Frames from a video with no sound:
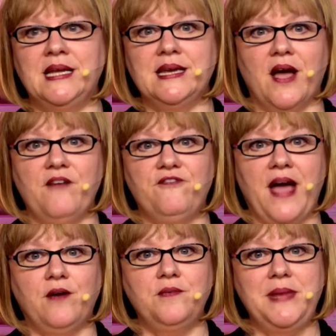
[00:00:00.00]
Now, I
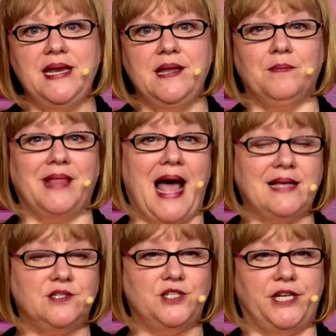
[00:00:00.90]
found Medium
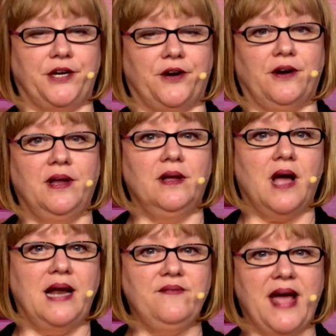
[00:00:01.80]
last year,
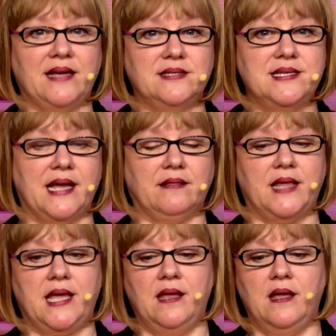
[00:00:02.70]
kind of
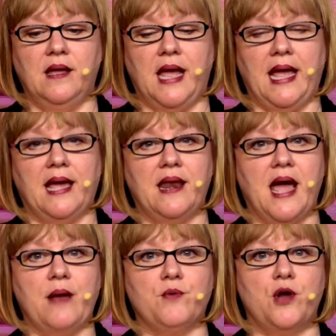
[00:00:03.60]
accidentally, and
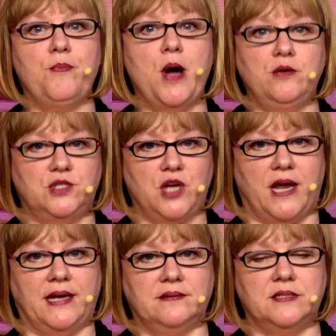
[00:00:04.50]
I wrote a post on it.